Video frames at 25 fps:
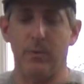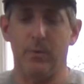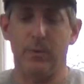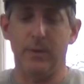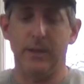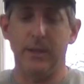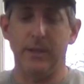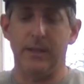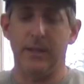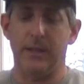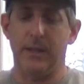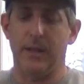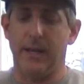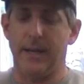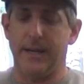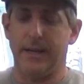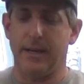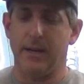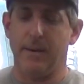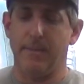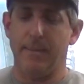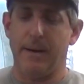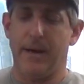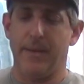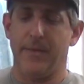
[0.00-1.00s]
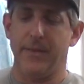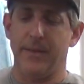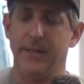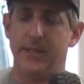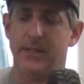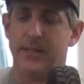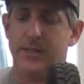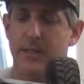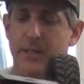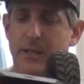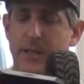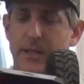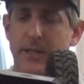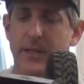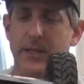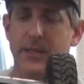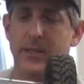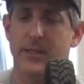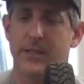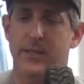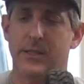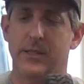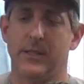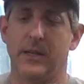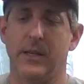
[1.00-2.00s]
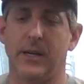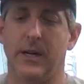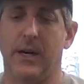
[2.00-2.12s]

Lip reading: really like about this is